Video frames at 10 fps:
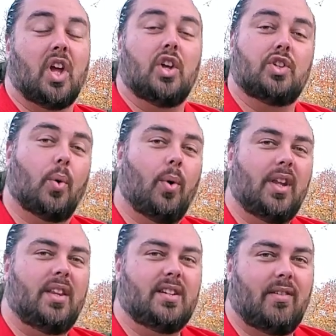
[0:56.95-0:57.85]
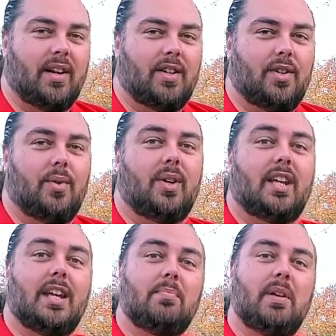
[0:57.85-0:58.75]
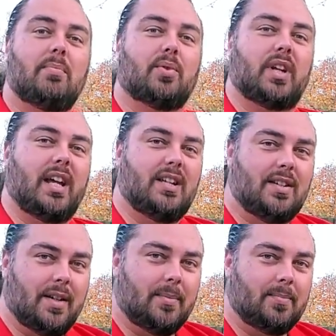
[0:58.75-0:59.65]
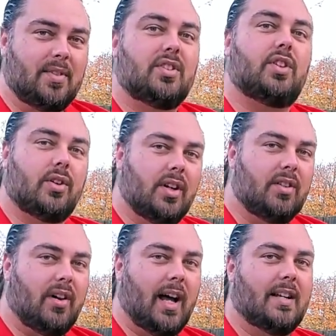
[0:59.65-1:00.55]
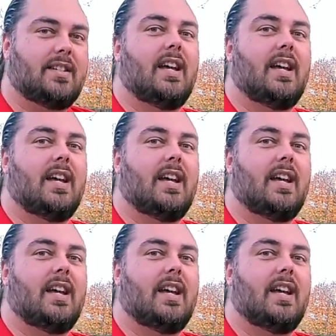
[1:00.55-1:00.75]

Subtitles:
So one of the things I like to do to keep people's hands up during class